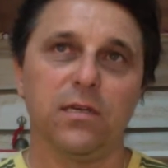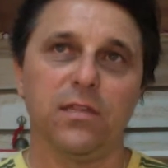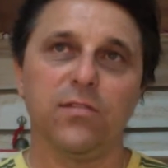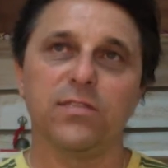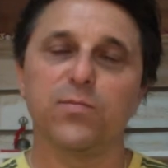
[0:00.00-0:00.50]

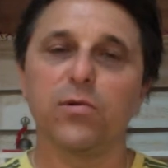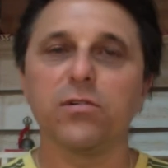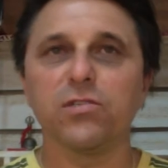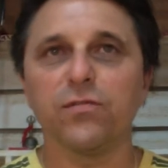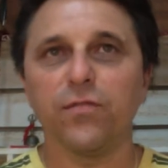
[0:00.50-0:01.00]
The
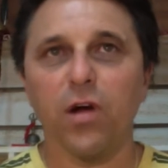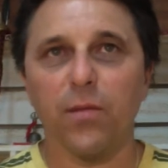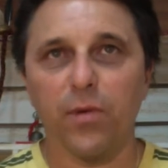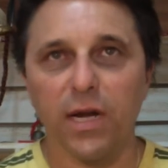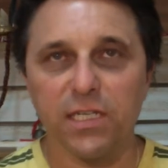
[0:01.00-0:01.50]
spiritual
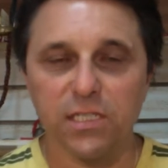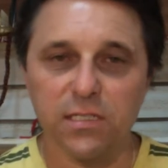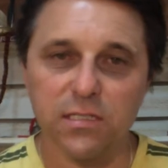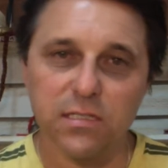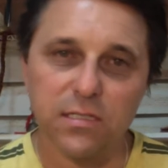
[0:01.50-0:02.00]

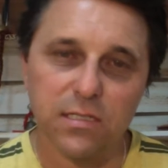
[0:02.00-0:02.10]
vibrations,